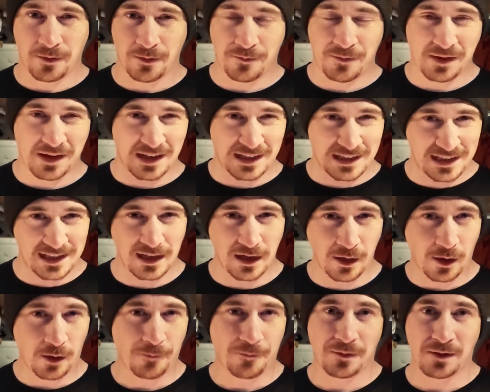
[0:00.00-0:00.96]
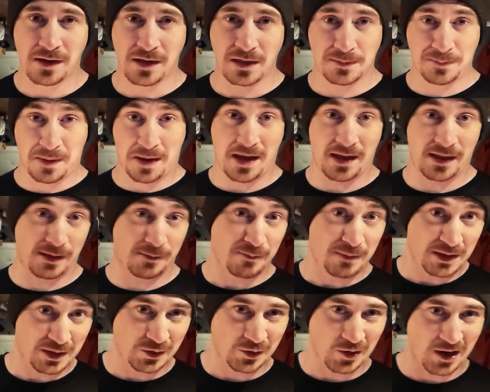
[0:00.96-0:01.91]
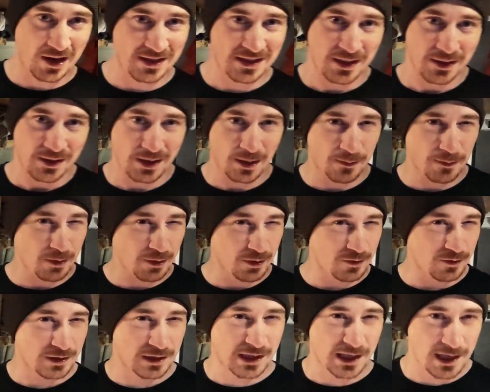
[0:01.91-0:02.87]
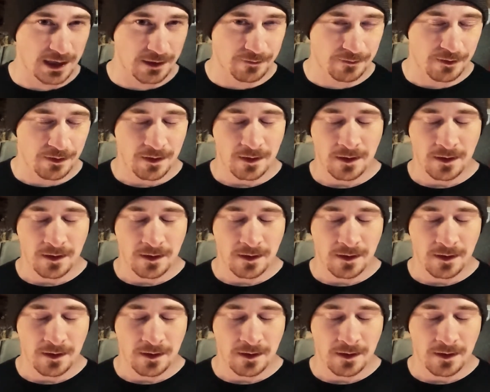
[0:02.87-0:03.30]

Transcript: I figure little and often is better than me trying something I'm not going to achieve.